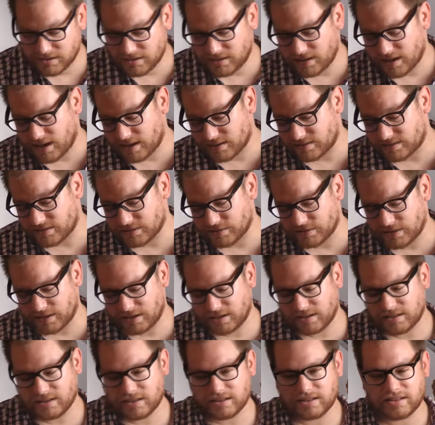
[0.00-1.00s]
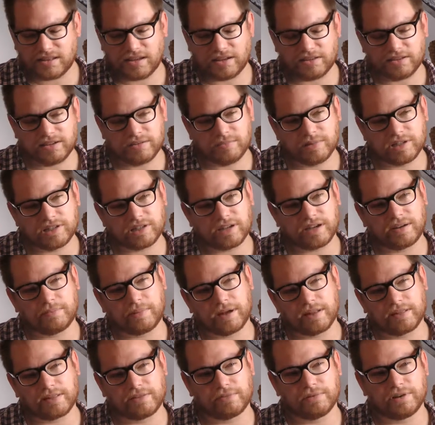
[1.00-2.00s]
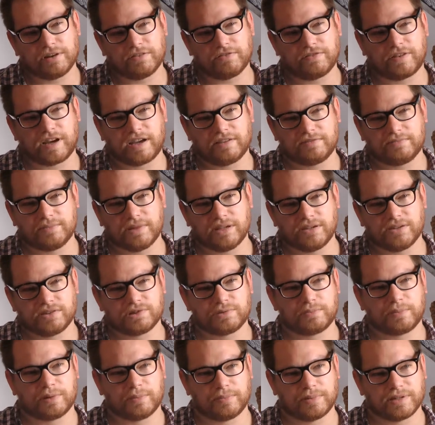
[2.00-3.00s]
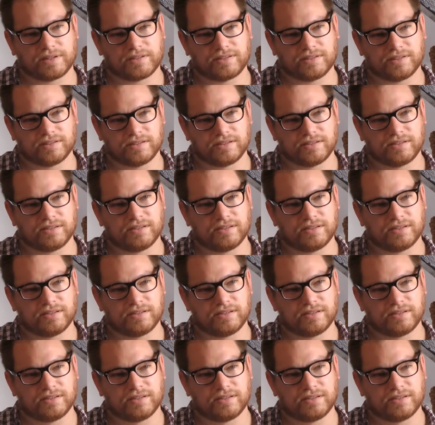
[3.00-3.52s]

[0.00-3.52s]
Yeah, so they'll image at about 3 to 5 meters per pixel